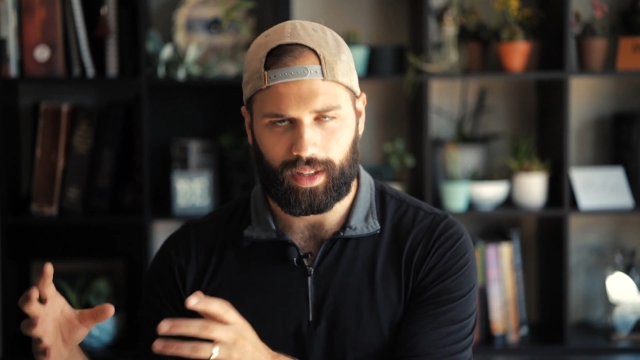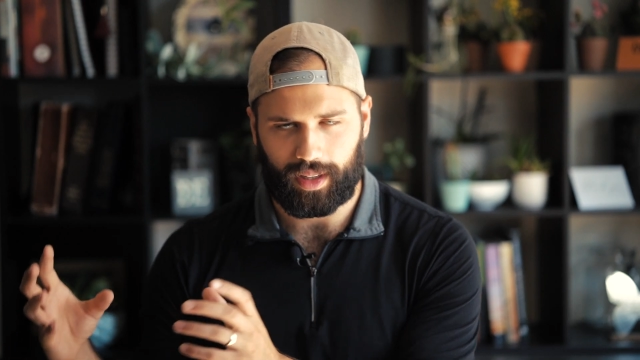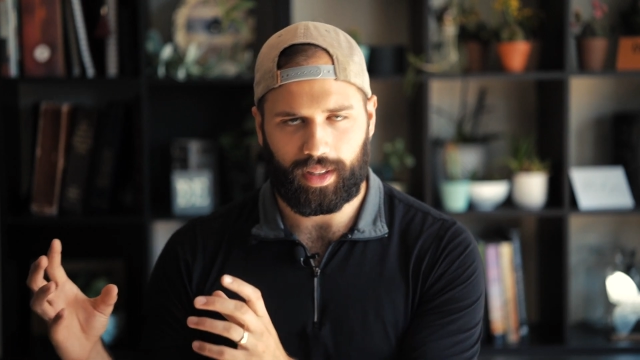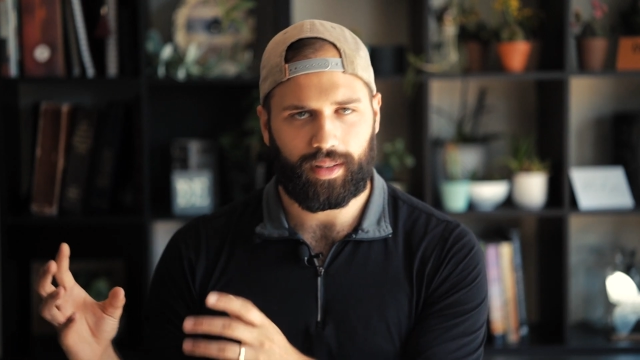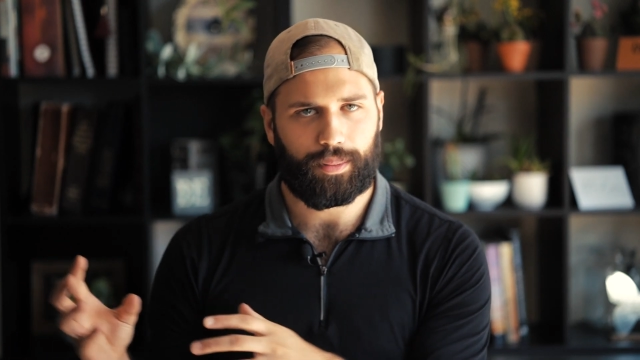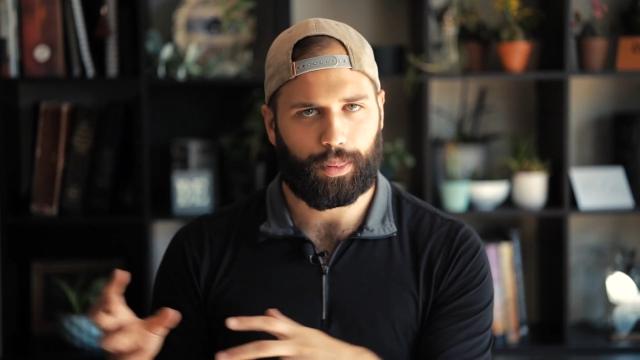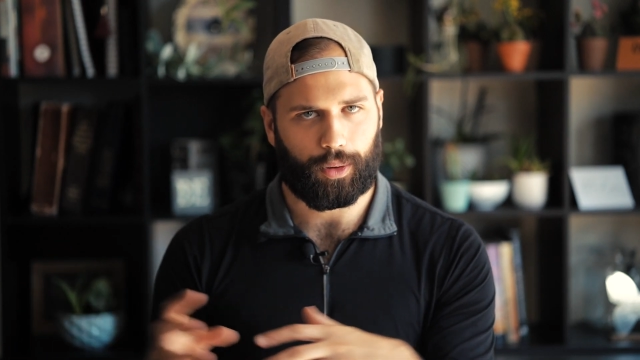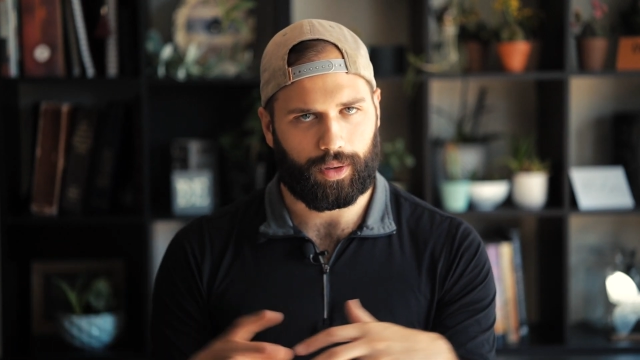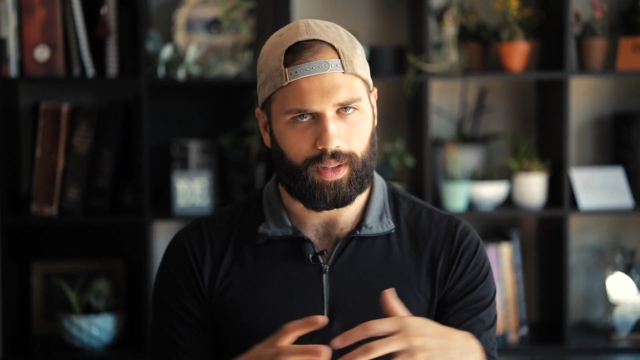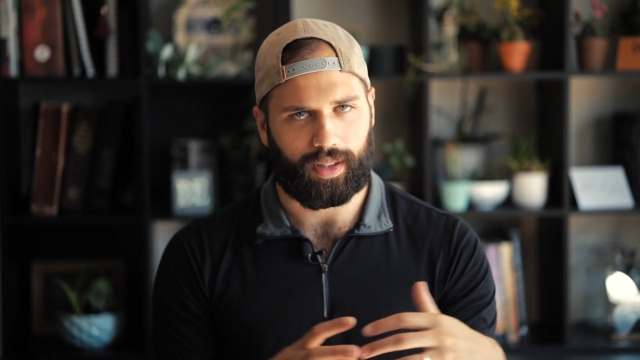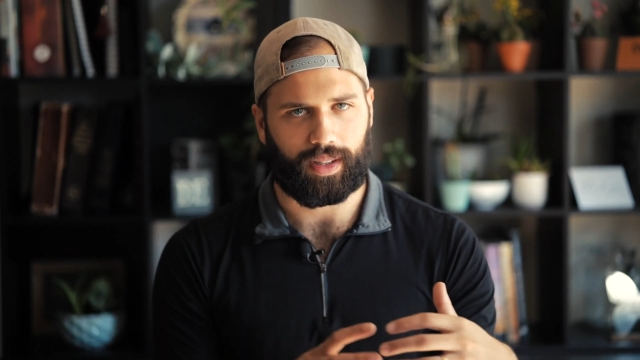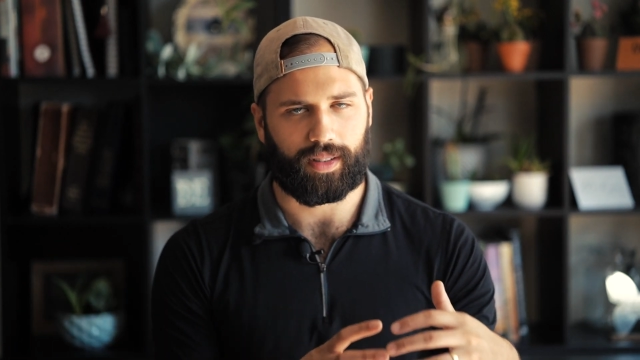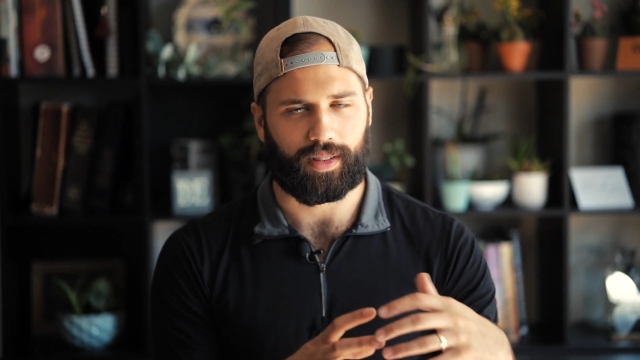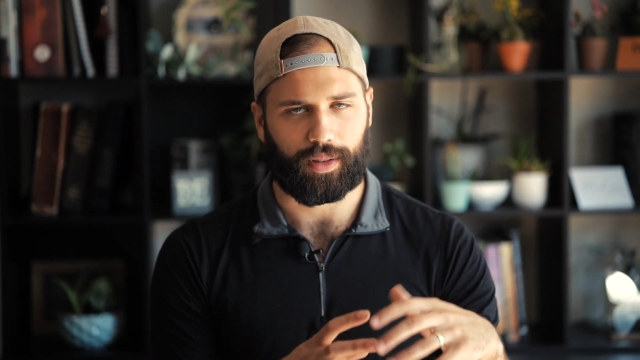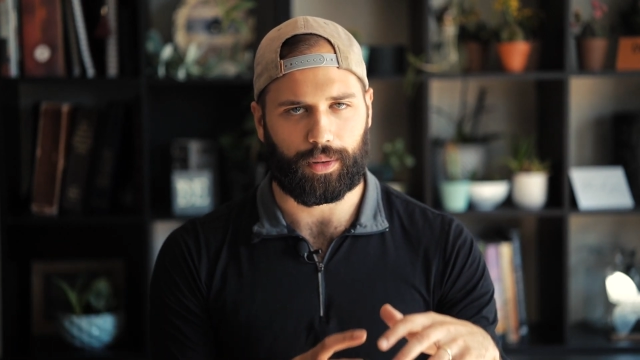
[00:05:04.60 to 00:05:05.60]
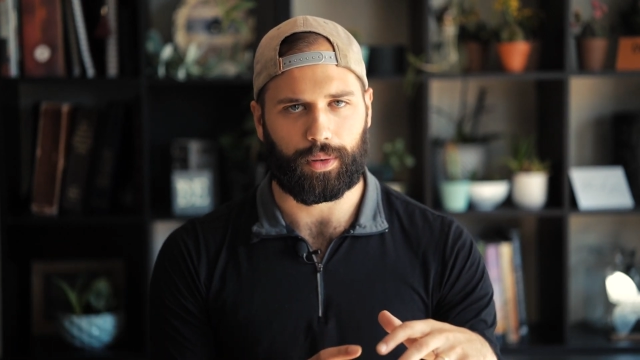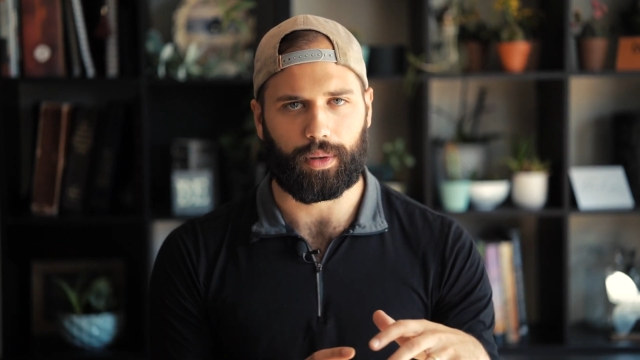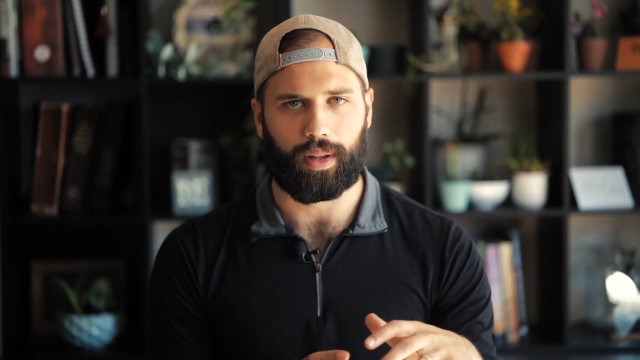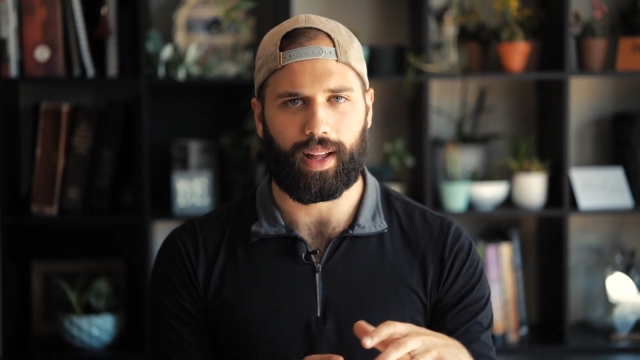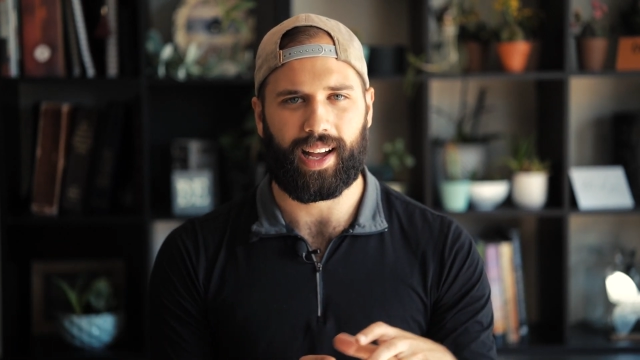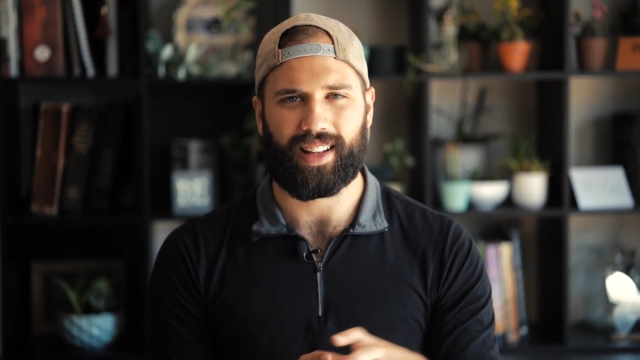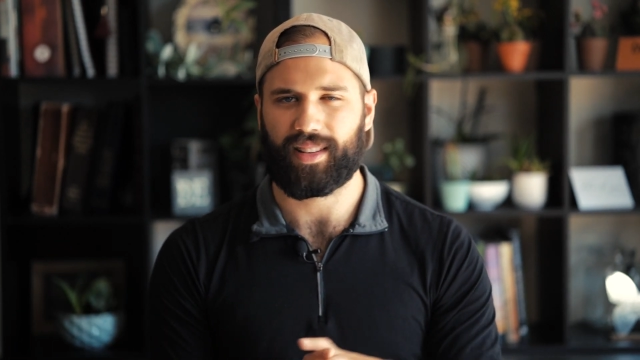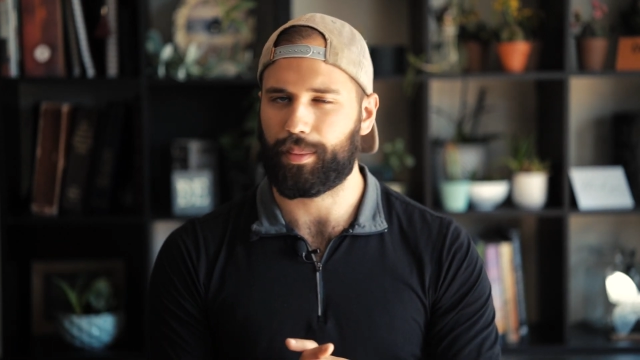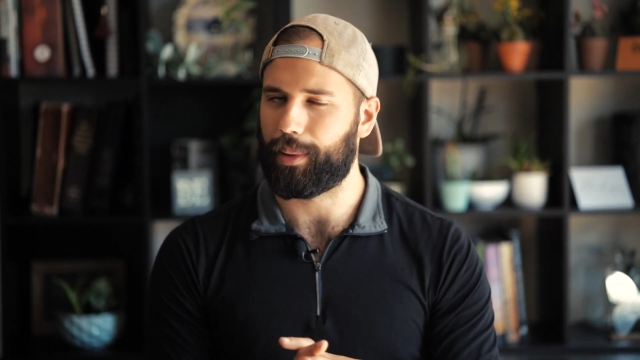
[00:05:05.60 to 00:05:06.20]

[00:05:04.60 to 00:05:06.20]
imported into Google Ads,